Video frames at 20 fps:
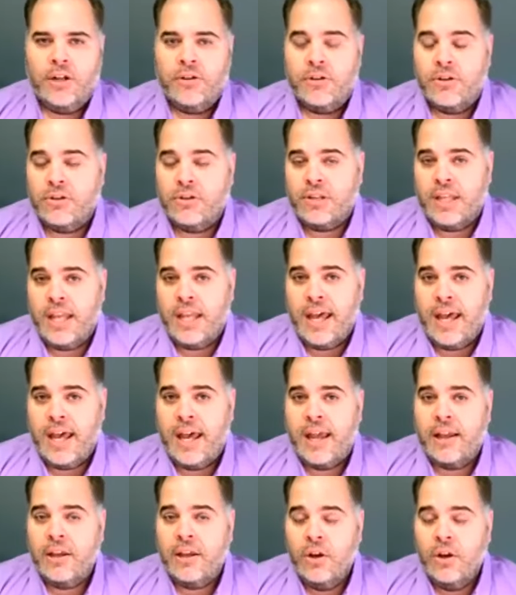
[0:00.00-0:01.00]
or your
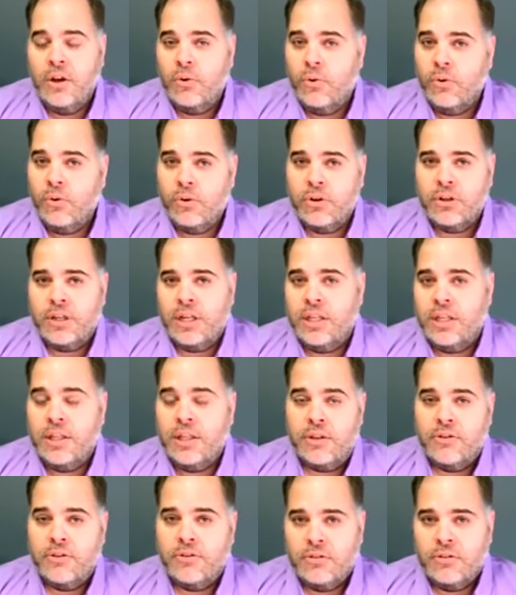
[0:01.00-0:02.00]
cat or
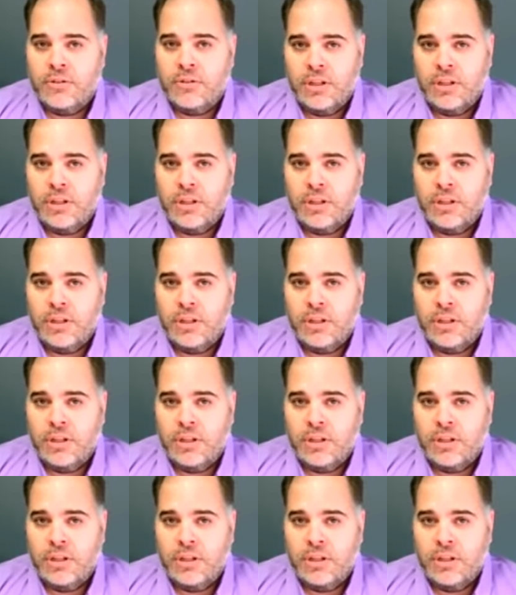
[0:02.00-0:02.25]
another,